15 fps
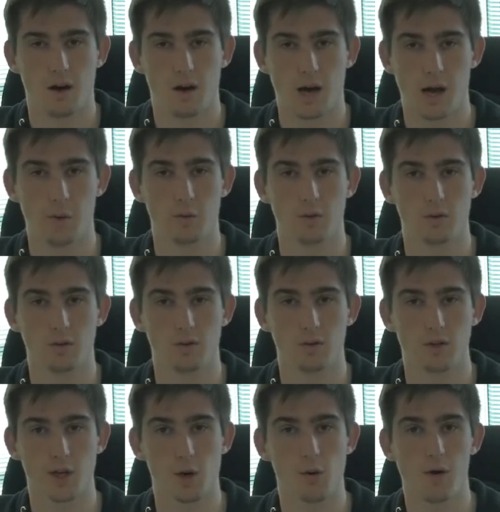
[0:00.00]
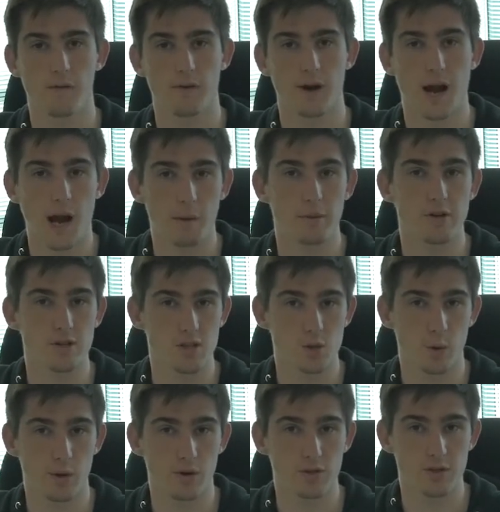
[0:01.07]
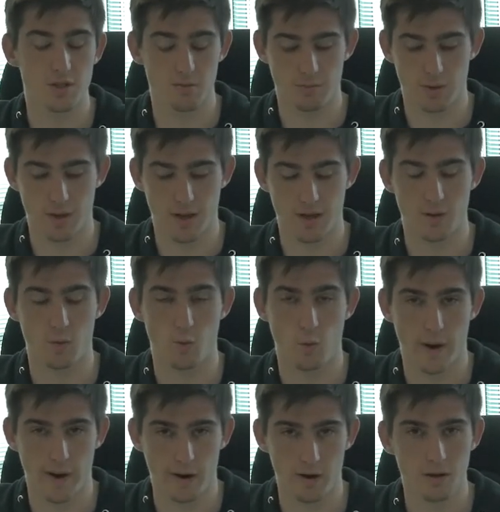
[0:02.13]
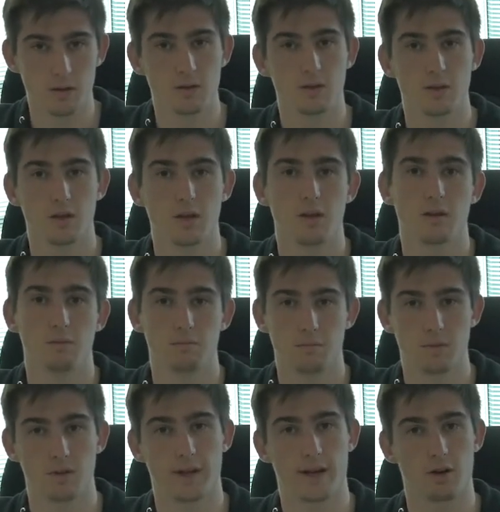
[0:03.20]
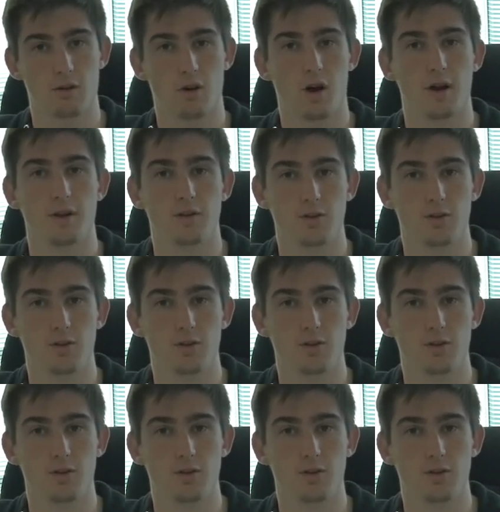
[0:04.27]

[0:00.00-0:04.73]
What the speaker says: I will go over how much soil to put in where later on